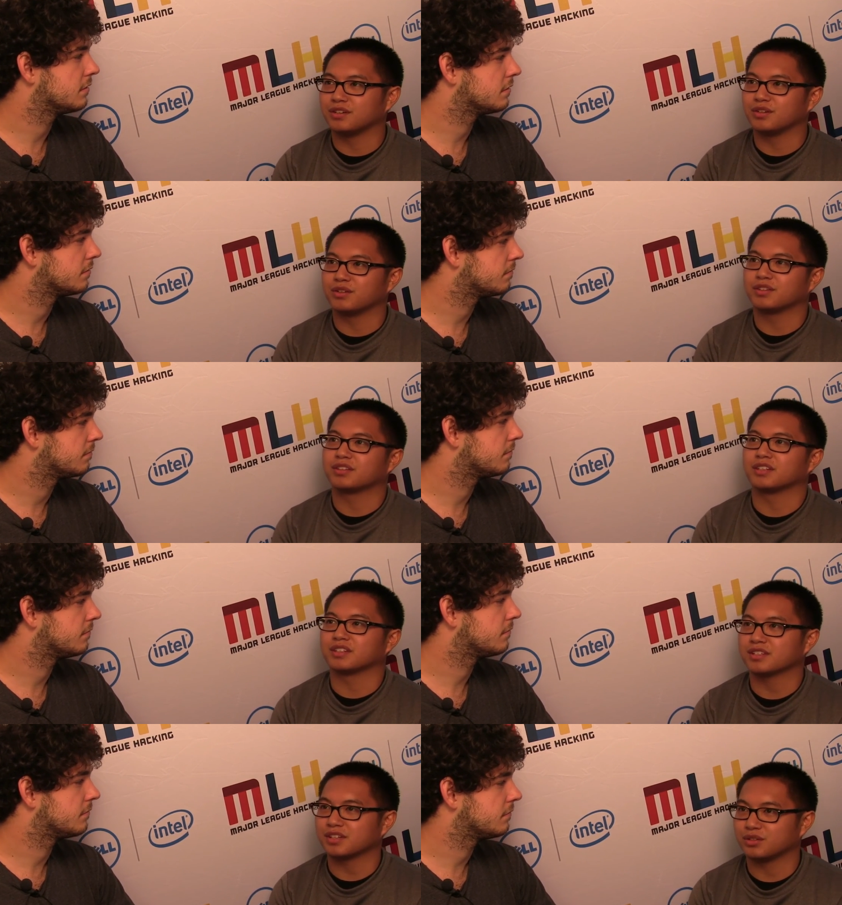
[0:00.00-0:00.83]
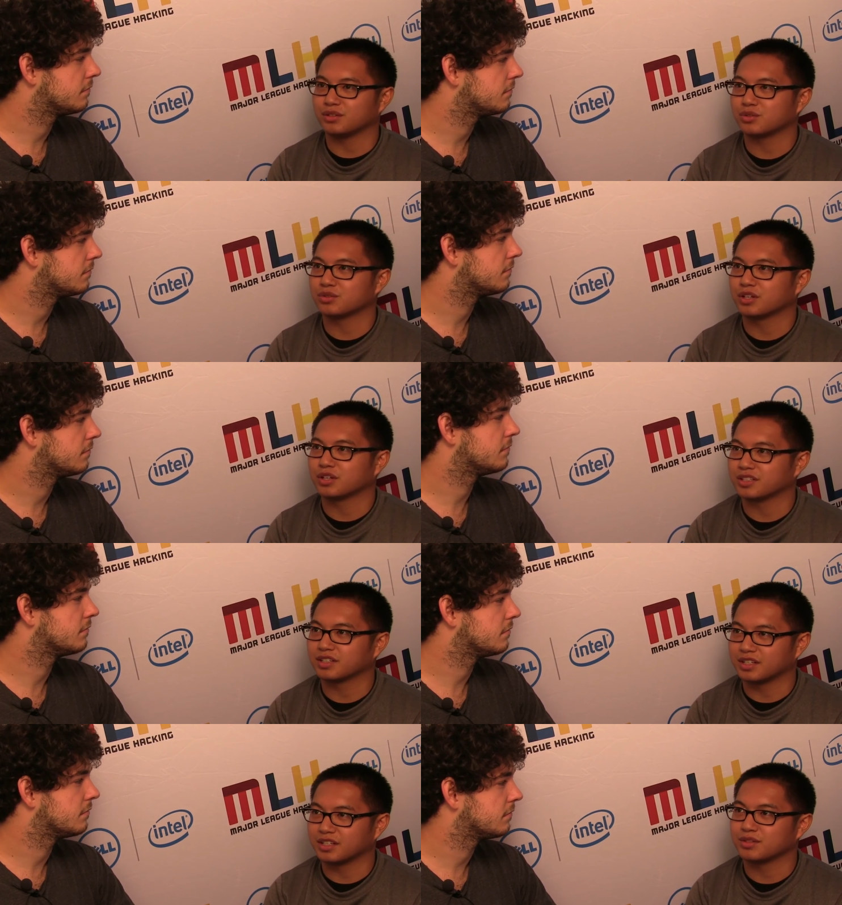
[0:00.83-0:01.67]
Speaker 1: and you know the things that you're trying
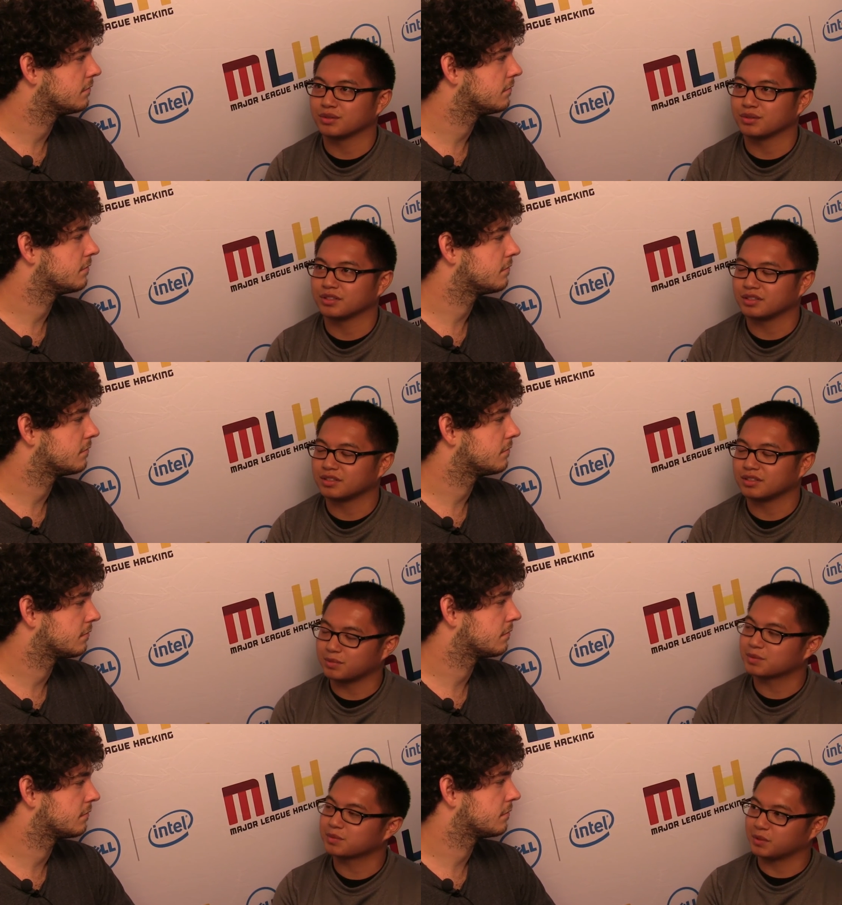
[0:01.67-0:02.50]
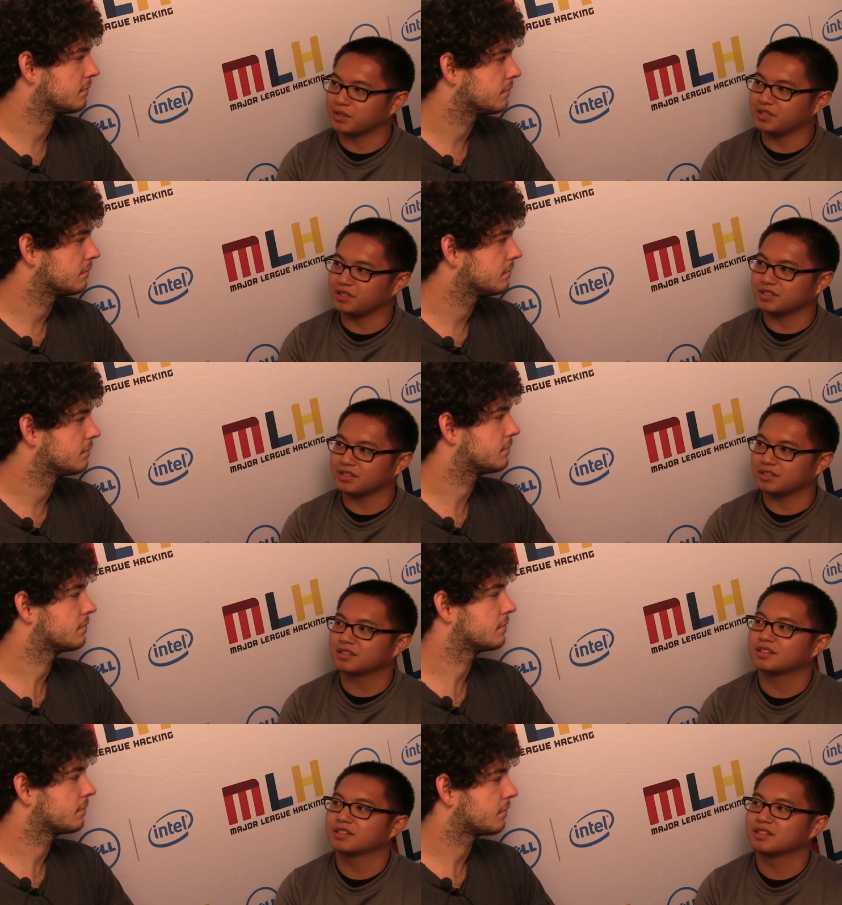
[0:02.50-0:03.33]
to get to then it's pretty easy
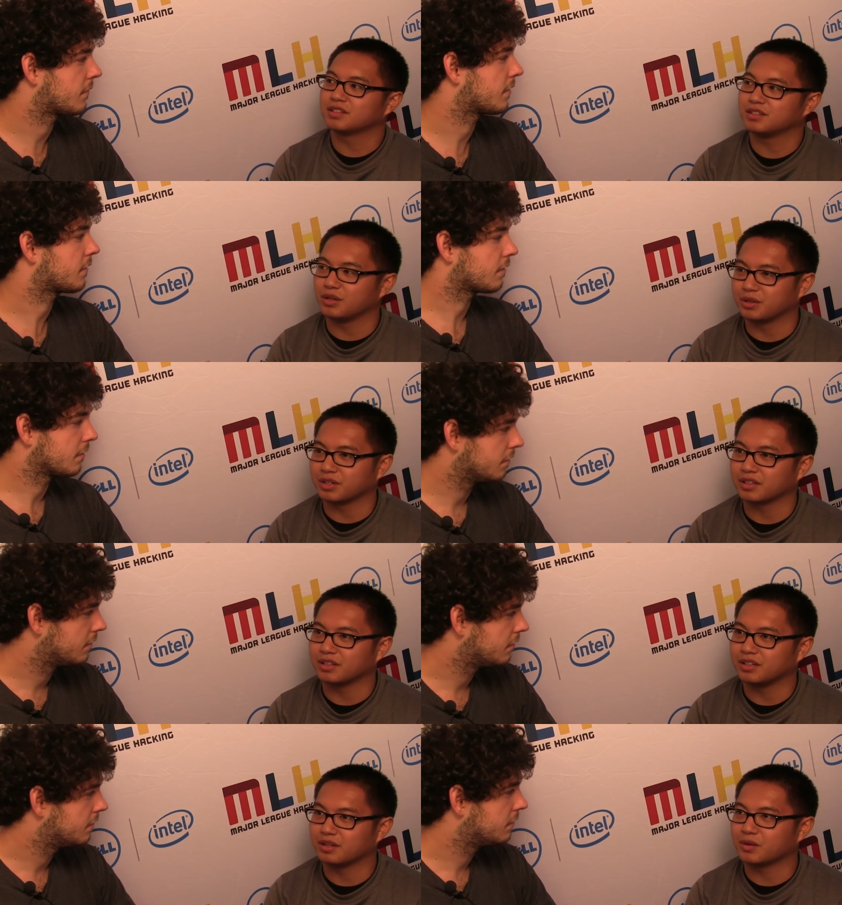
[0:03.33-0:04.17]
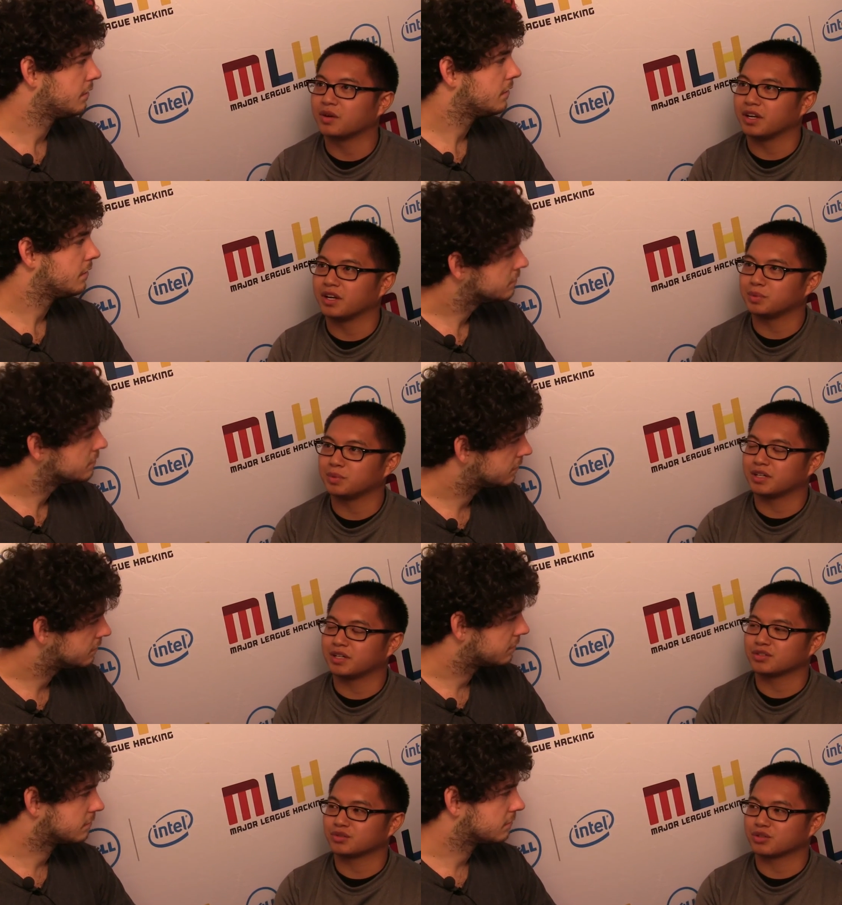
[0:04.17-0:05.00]
knowing like what
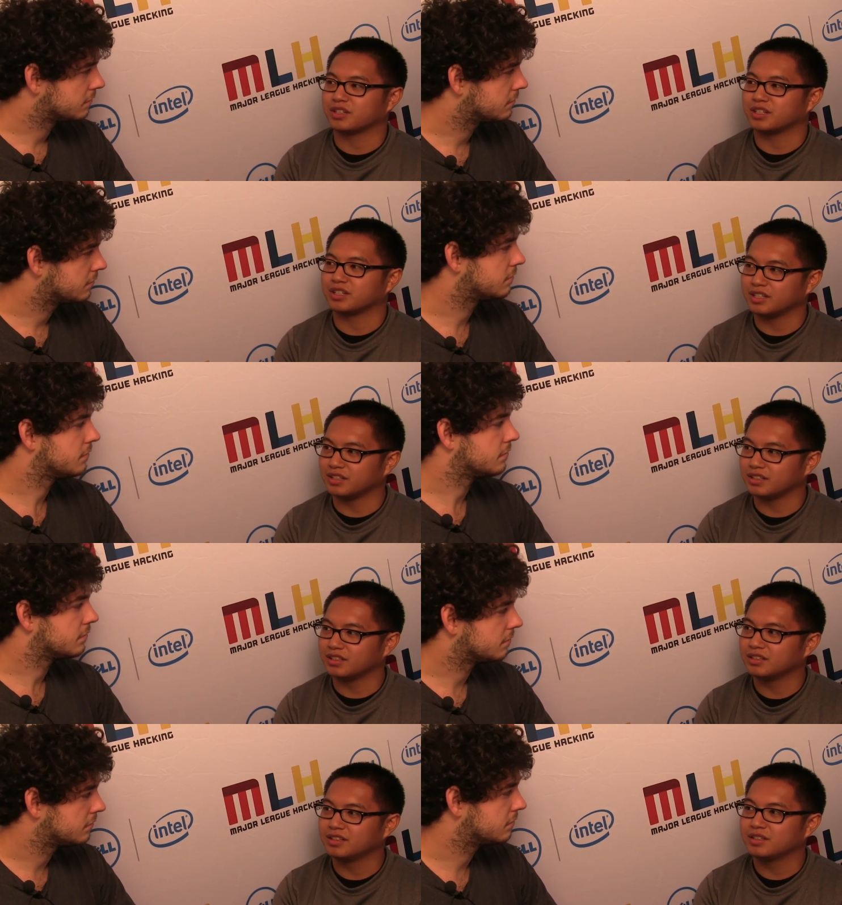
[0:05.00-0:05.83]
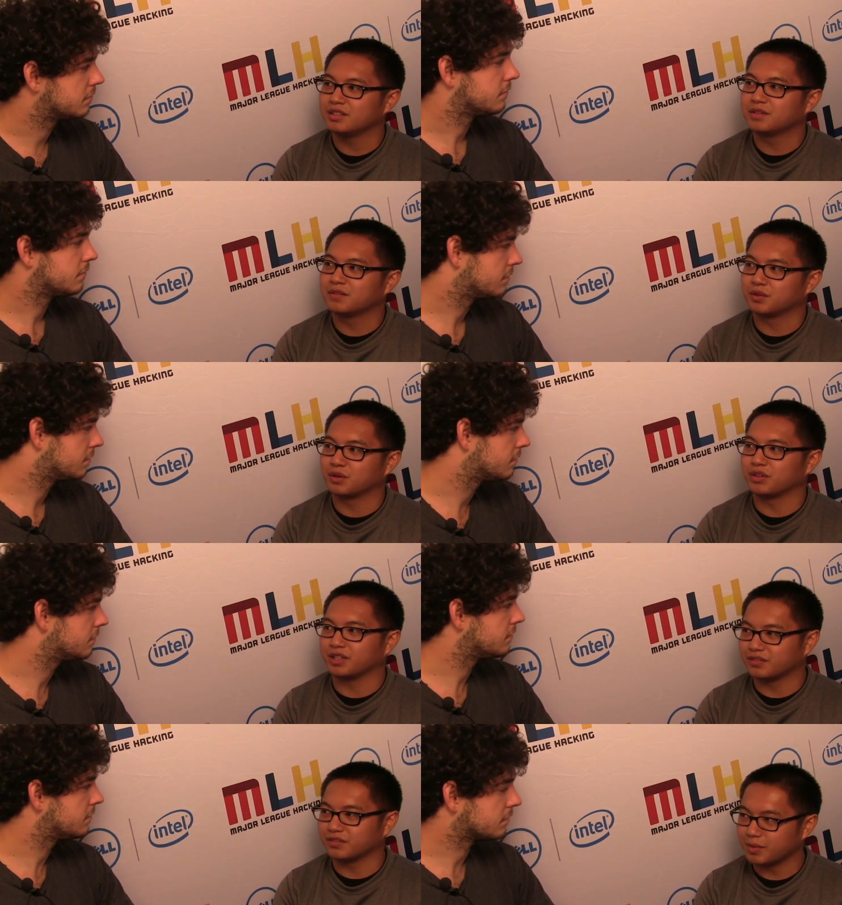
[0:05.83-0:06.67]
APIs you're trying to hit for all
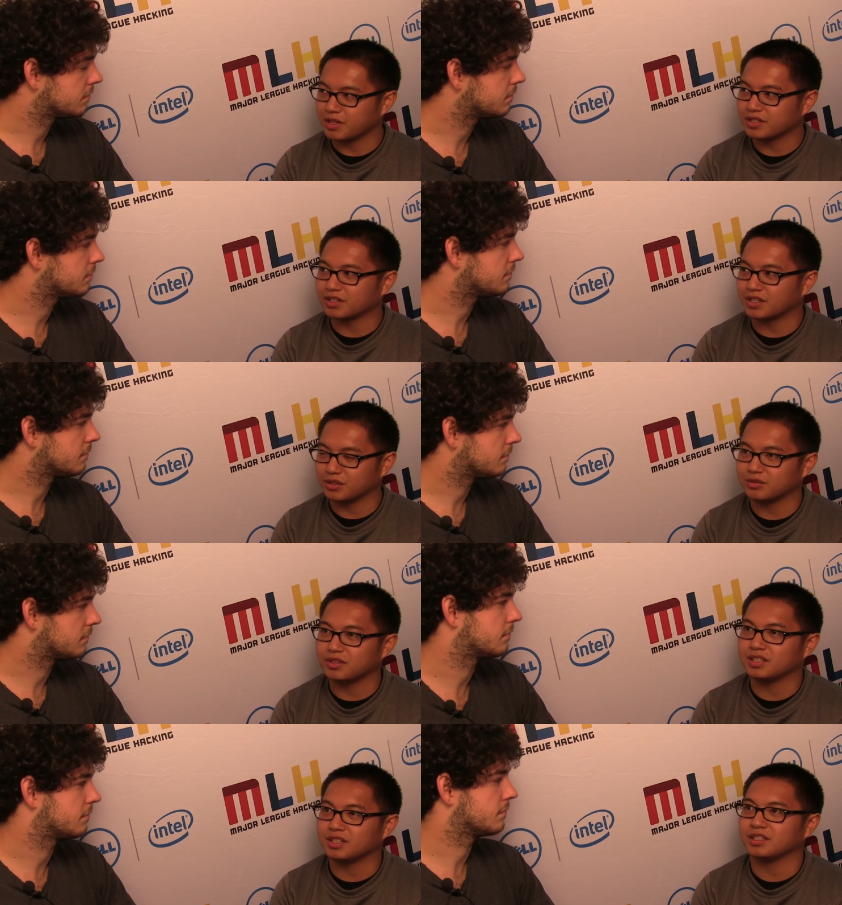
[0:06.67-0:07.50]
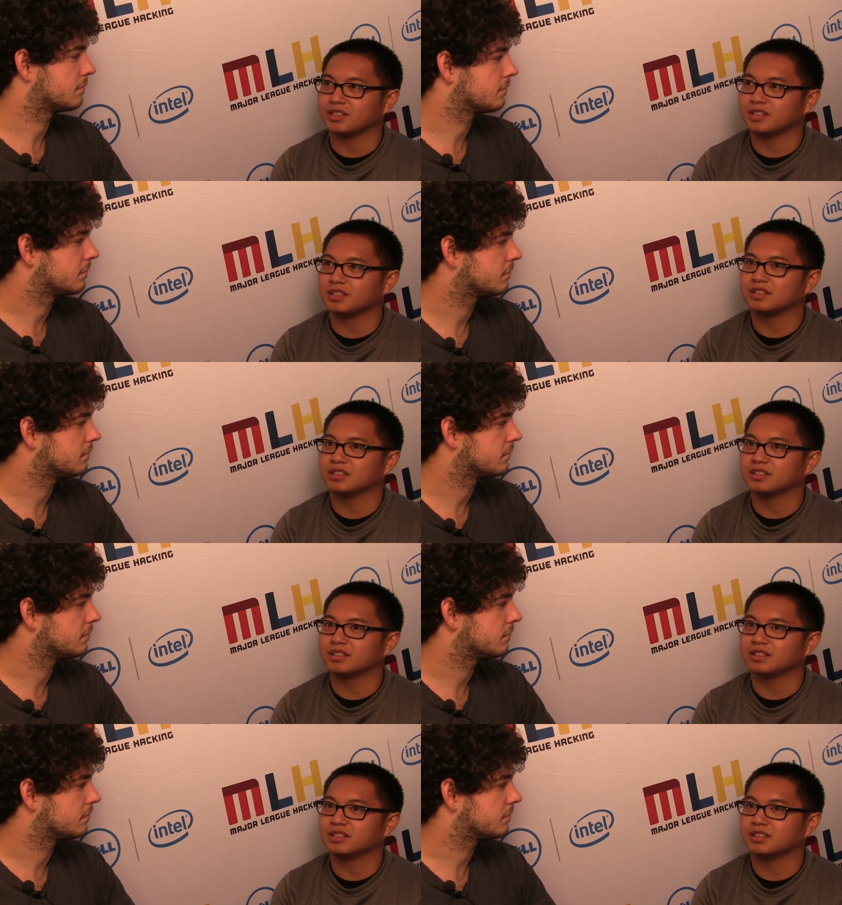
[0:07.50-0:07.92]
the information that you need,